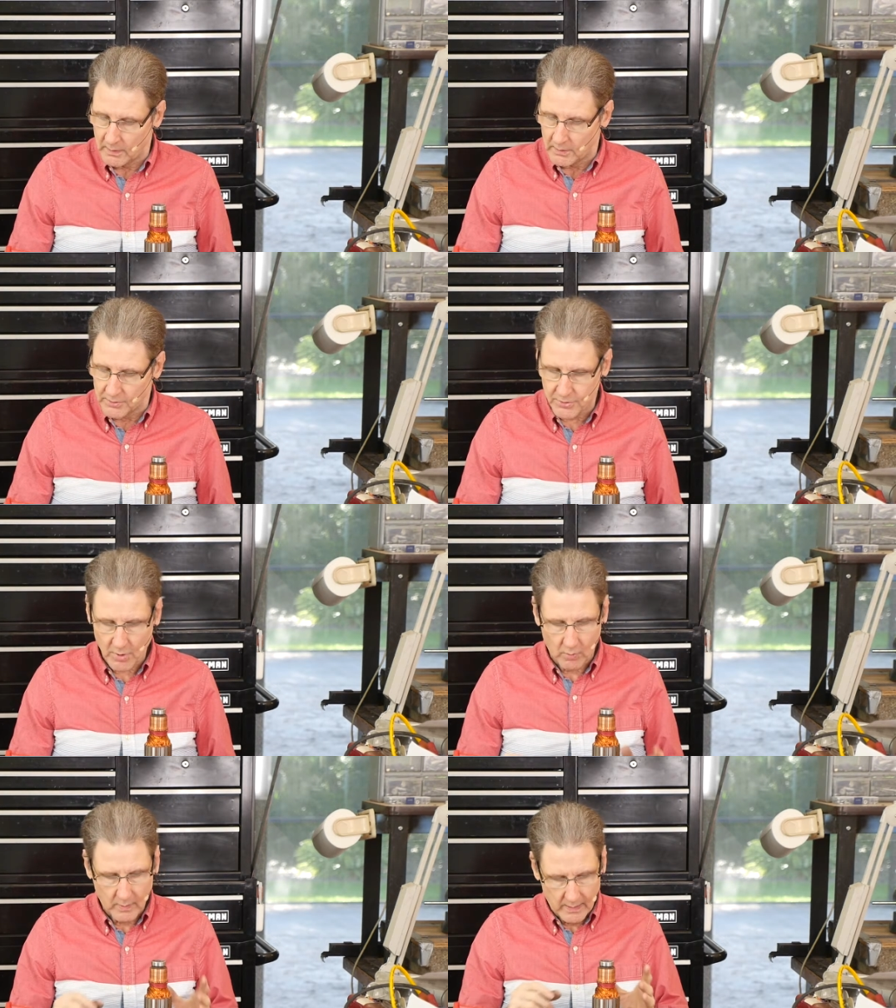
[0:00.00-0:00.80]

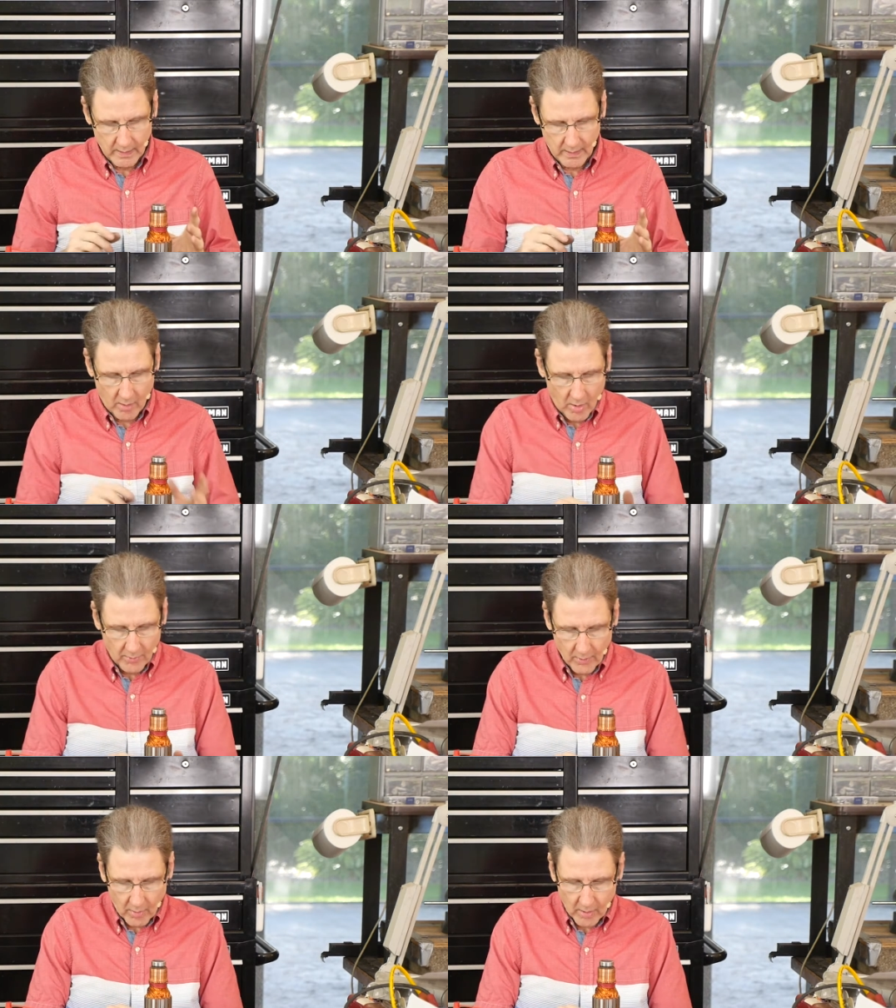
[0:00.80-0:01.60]
So
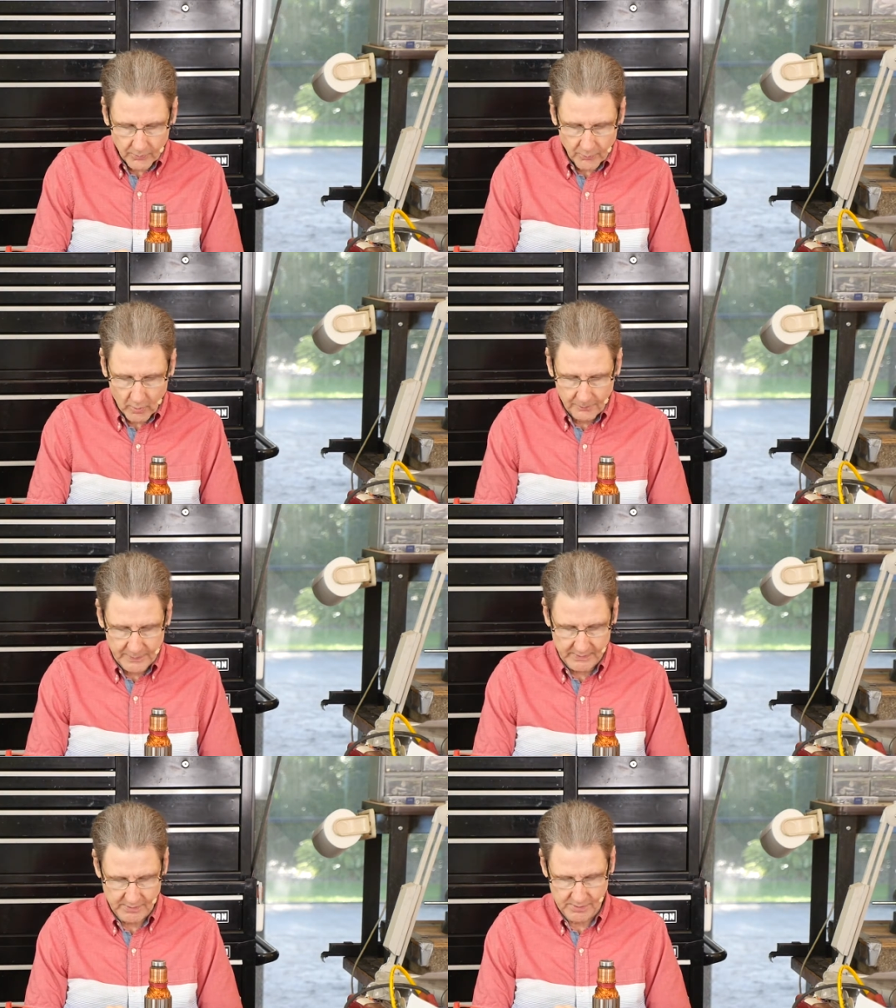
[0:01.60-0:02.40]
all the roll
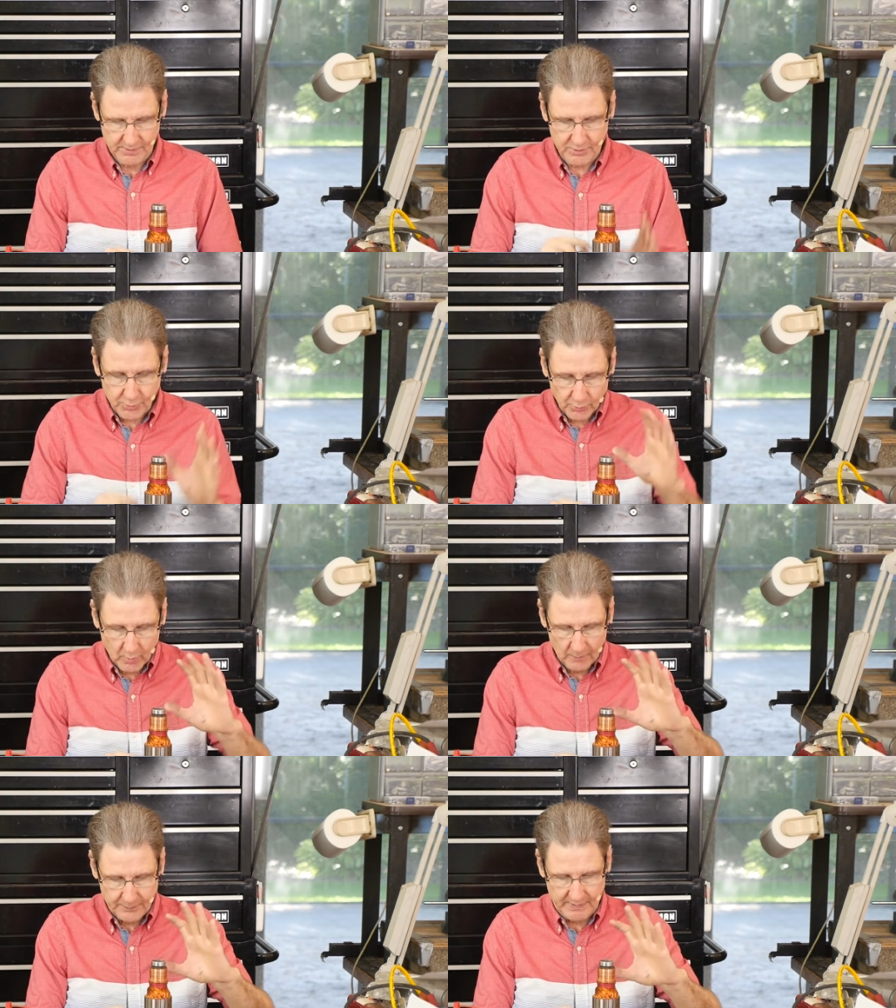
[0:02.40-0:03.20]
pins, the 2
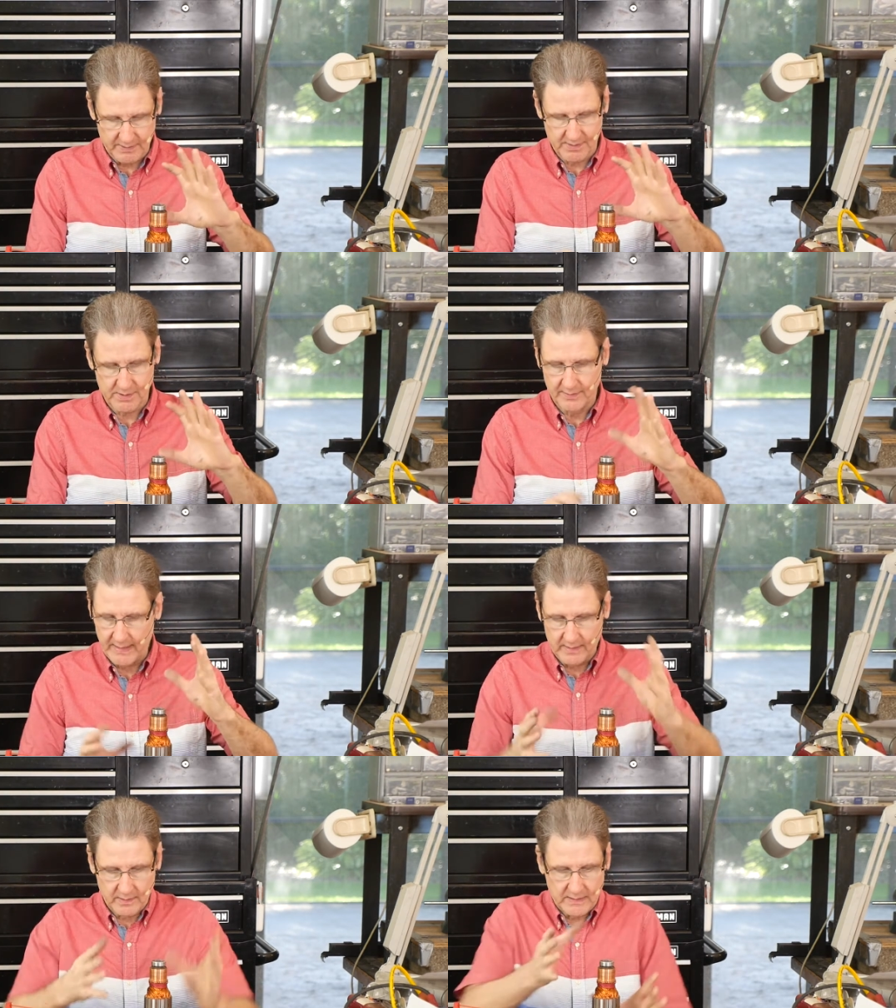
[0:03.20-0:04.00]
roll pins
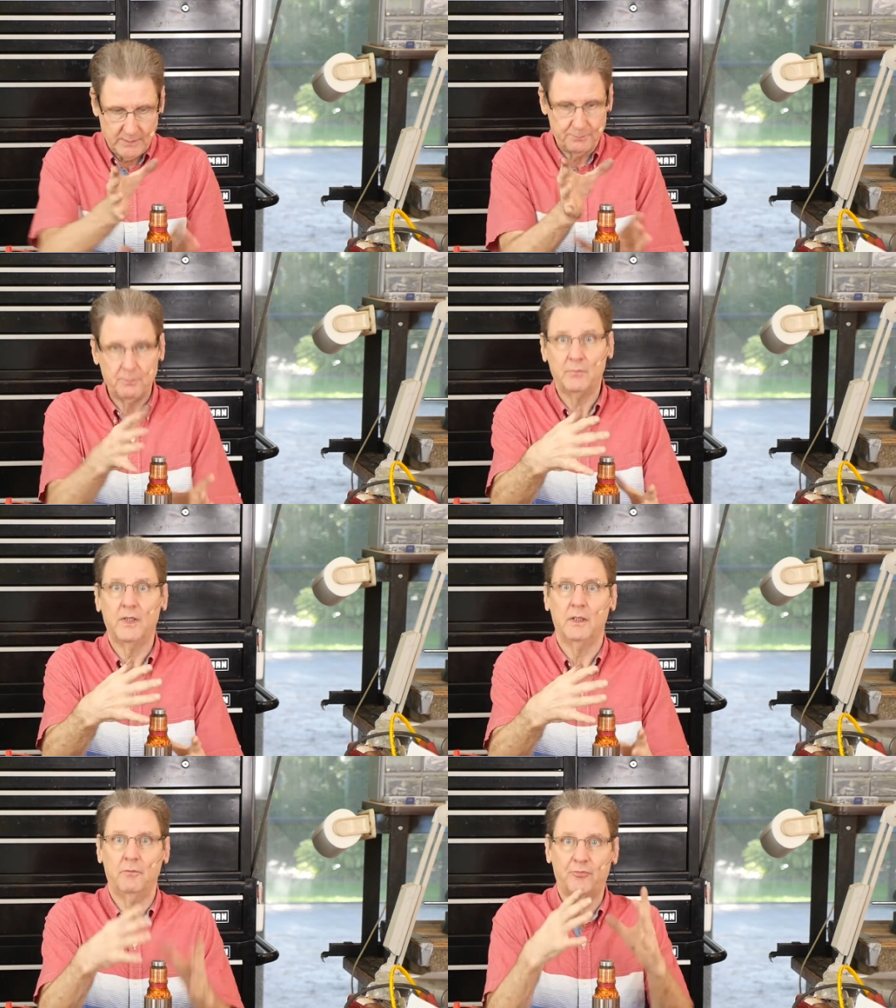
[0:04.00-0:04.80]
that keep
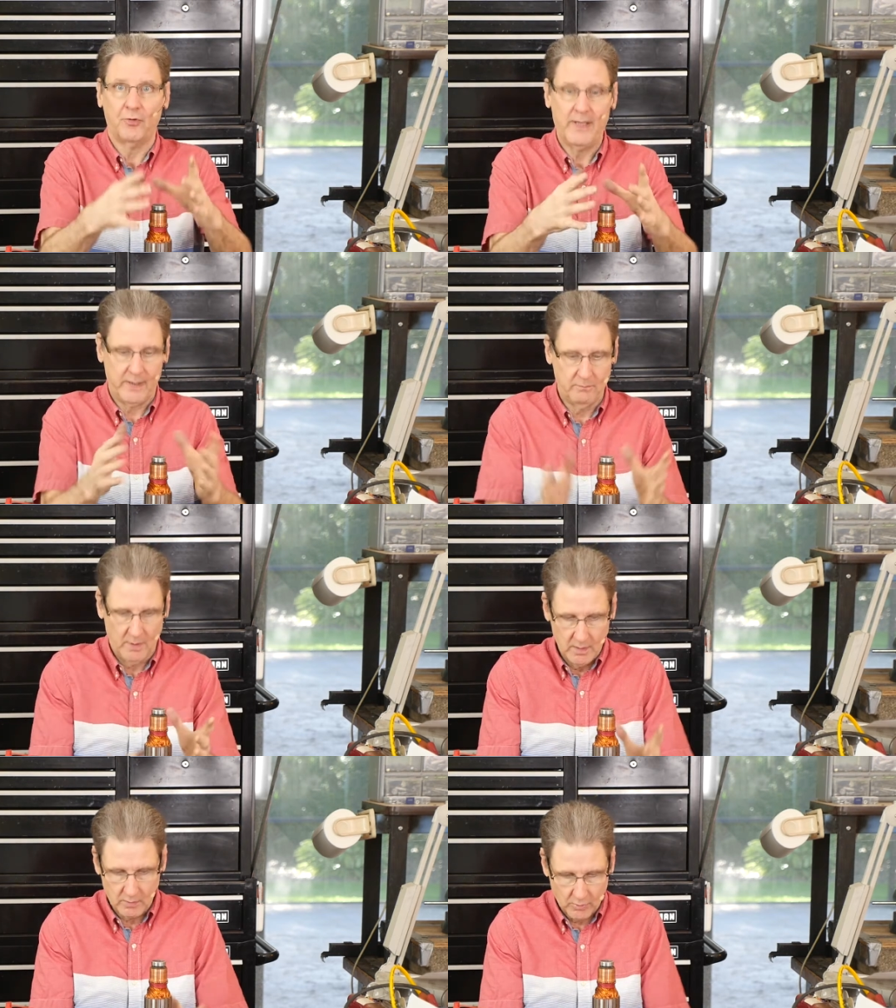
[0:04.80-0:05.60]
the frame
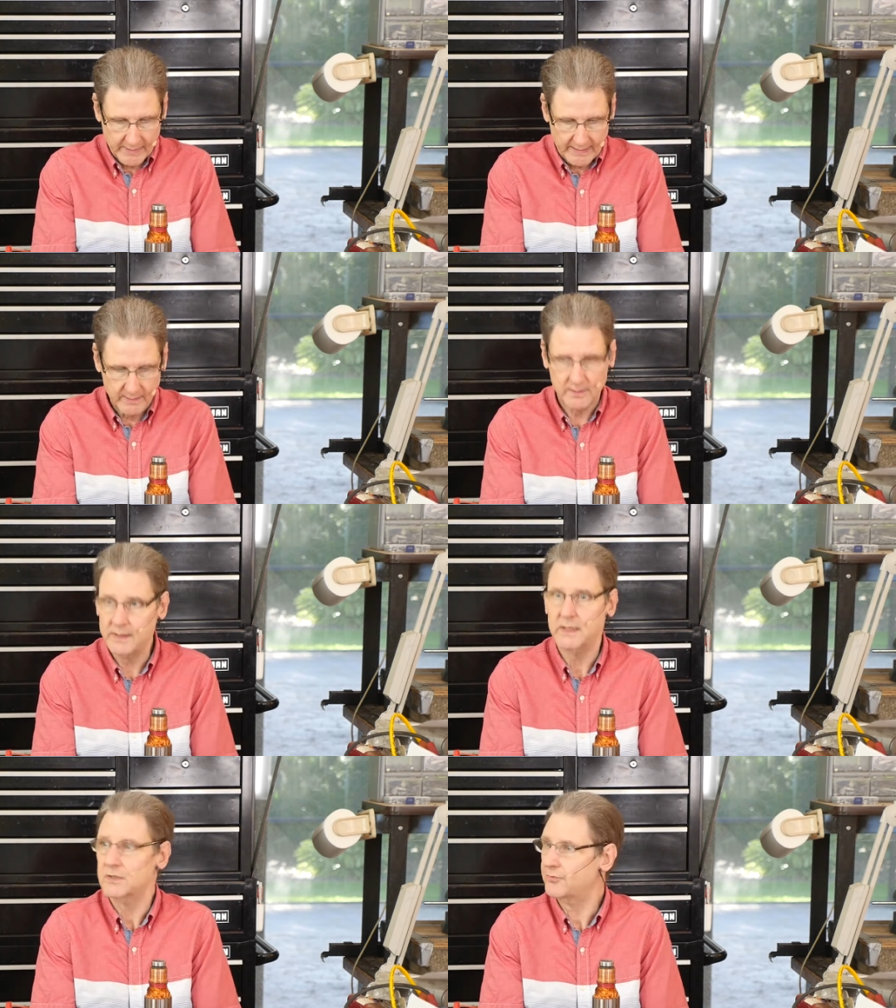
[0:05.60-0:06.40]
located
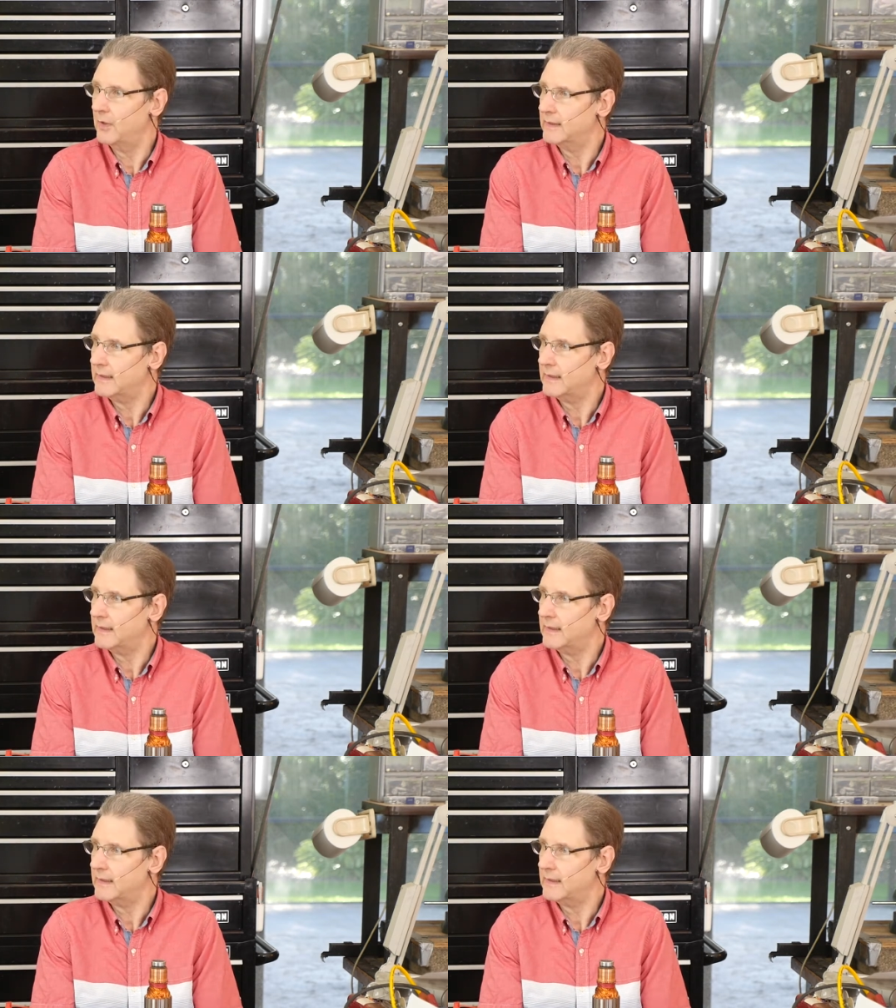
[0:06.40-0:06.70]
to this front